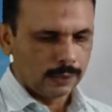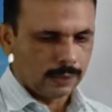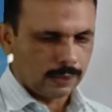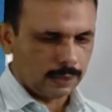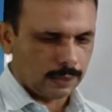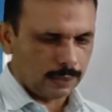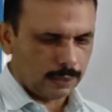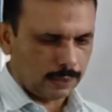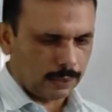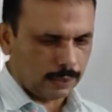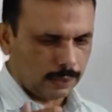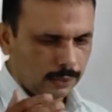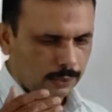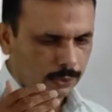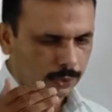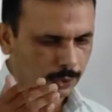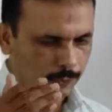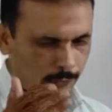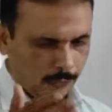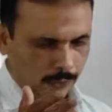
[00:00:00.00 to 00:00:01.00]

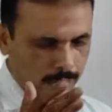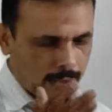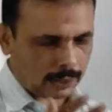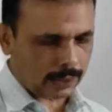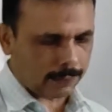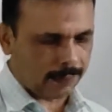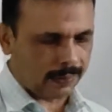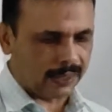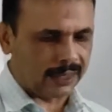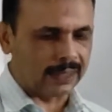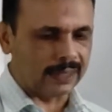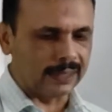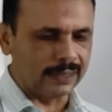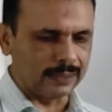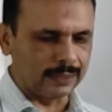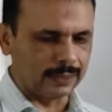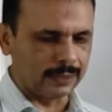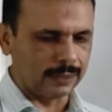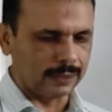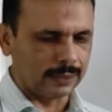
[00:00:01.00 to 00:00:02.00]
400 meters